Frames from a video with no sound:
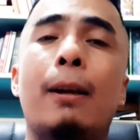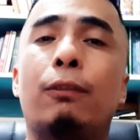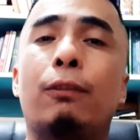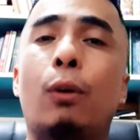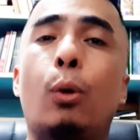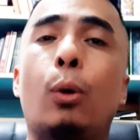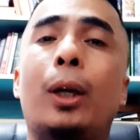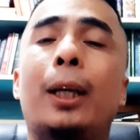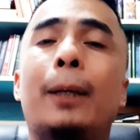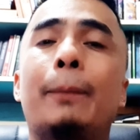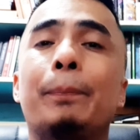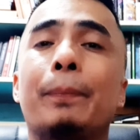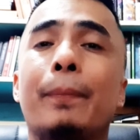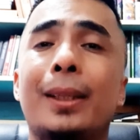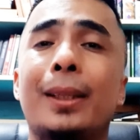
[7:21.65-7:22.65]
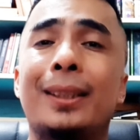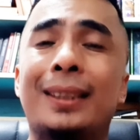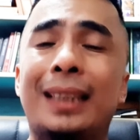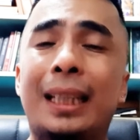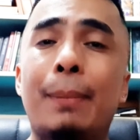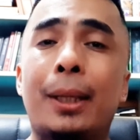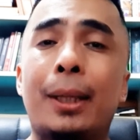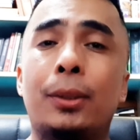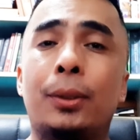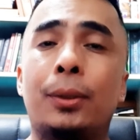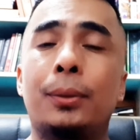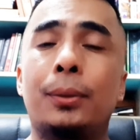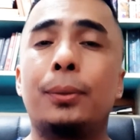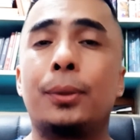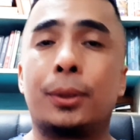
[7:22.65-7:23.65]
for Steemit
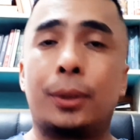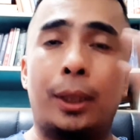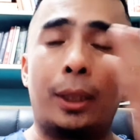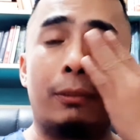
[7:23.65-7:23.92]
to sort